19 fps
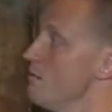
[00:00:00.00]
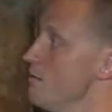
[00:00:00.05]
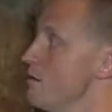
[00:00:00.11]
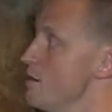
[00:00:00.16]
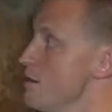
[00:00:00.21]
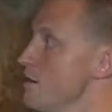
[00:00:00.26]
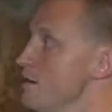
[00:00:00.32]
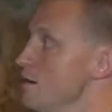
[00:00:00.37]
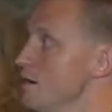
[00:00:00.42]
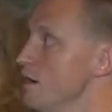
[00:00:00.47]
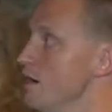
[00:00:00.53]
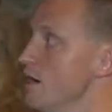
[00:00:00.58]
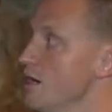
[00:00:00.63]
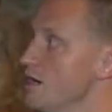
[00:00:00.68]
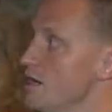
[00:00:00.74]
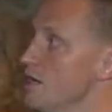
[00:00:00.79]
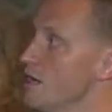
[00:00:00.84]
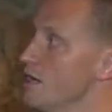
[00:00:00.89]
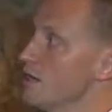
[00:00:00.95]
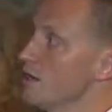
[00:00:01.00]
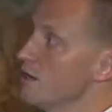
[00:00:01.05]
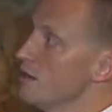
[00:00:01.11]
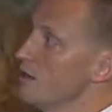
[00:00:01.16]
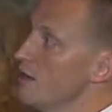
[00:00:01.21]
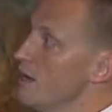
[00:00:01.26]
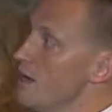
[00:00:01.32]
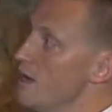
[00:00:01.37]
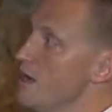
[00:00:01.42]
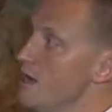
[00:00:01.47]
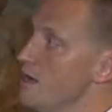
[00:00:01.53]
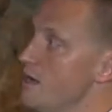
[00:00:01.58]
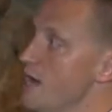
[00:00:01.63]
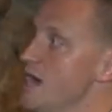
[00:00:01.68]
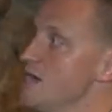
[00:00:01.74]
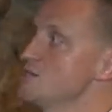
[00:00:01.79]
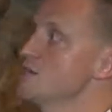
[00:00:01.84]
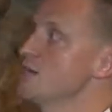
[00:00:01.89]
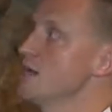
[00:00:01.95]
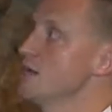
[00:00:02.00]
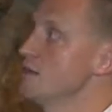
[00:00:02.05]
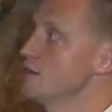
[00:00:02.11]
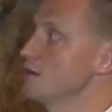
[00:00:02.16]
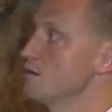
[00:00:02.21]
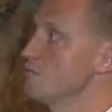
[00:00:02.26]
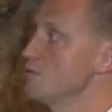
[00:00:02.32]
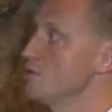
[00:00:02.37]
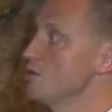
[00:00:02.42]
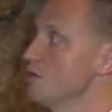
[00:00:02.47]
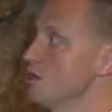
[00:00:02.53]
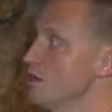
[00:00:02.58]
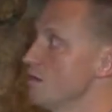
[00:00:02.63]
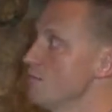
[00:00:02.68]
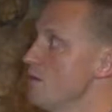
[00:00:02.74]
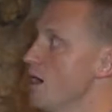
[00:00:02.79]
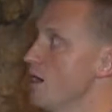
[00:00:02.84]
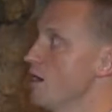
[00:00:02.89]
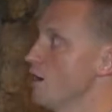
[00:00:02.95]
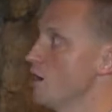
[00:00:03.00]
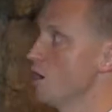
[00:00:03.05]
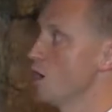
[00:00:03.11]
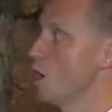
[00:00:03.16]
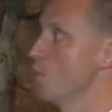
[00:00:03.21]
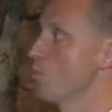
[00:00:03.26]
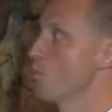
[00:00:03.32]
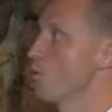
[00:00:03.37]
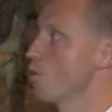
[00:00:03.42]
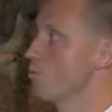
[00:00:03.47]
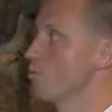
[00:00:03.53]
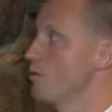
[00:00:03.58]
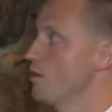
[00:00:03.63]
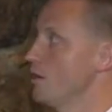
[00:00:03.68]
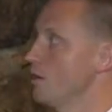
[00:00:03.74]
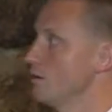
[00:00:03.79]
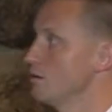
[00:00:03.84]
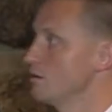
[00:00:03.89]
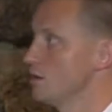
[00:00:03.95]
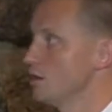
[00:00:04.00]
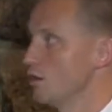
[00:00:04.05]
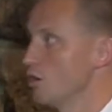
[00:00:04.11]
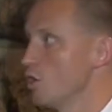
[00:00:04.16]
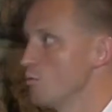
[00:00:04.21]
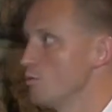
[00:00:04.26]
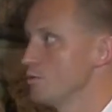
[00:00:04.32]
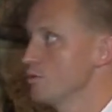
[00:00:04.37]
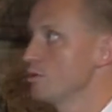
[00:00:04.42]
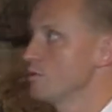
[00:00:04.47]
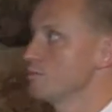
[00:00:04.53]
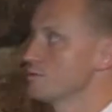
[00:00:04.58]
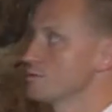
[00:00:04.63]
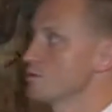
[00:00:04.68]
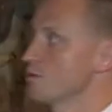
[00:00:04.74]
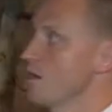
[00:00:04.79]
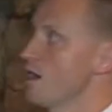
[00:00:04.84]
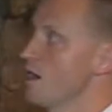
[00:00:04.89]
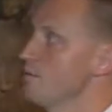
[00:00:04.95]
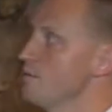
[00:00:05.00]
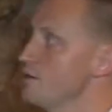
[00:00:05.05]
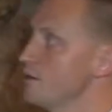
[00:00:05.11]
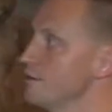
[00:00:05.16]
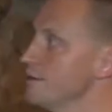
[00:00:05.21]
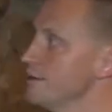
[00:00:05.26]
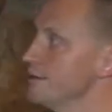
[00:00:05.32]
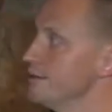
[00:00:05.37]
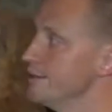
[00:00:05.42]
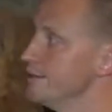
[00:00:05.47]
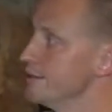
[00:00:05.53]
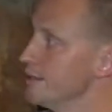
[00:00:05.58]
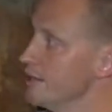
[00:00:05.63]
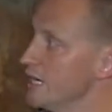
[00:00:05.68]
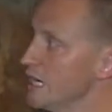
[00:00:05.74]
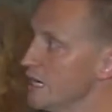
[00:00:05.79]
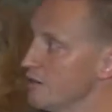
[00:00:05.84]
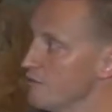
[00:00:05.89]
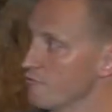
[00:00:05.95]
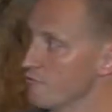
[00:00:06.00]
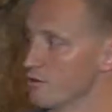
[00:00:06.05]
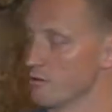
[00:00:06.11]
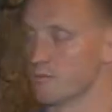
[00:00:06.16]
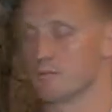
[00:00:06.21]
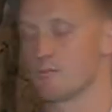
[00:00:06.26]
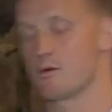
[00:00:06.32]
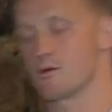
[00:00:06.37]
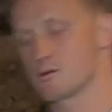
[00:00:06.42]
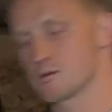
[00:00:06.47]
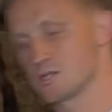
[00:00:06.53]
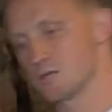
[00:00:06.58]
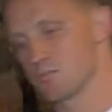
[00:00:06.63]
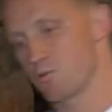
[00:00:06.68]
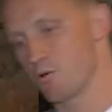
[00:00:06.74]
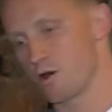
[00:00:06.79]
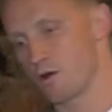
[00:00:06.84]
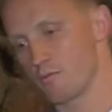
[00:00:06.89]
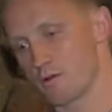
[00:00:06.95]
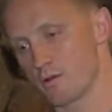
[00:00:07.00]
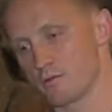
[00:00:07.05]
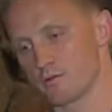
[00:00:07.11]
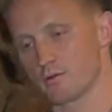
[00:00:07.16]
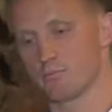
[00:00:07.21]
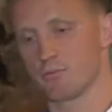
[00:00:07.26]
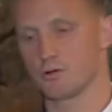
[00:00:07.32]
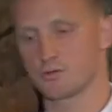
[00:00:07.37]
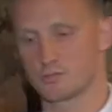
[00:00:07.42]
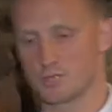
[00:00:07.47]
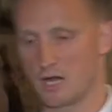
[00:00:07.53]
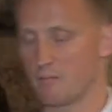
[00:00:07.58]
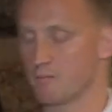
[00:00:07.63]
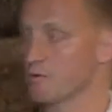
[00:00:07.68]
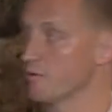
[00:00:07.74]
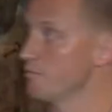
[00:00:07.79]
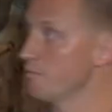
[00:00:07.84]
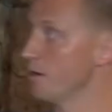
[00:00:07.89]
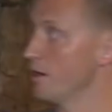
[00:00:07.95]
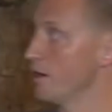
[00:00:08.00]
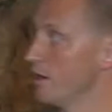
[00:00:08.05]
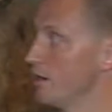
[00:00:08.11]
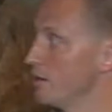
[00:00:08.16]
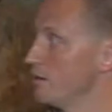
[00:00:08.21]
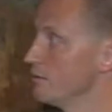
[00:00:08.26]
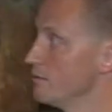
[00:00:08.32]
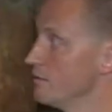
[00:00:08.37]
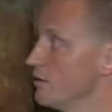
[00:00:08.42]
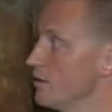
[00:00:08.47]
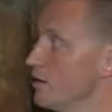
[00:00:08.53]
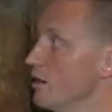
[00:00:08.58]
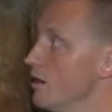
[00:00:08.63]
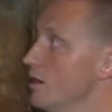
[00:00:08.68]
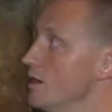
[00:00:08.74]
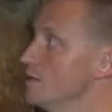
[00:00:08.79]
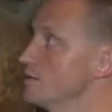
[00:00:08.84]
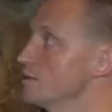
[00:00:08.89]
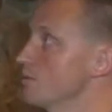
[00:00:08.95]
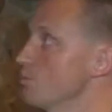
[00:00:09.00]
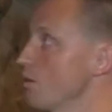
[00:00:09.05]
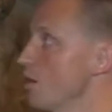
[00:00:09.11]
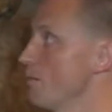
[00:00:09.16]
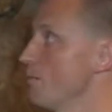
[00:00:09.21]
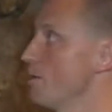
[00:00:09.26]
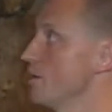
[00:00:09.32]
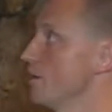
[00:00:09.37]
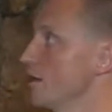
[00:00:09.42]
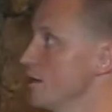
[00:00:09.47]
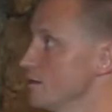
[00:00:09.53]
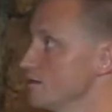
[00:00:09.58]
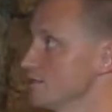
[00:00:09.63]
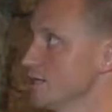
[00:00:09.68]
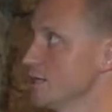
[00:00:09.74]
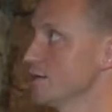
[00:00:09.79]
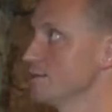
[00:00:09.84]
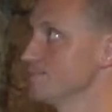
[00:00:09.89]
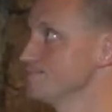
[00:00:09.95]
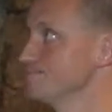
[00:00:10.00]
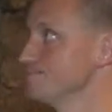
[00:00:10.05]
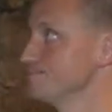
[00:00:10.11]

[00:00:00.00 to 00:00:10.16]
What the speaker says: it. Again, educating the community about appropriate, you know, opioid prescribing from the emergency department to post-operative pain into the primary care setting.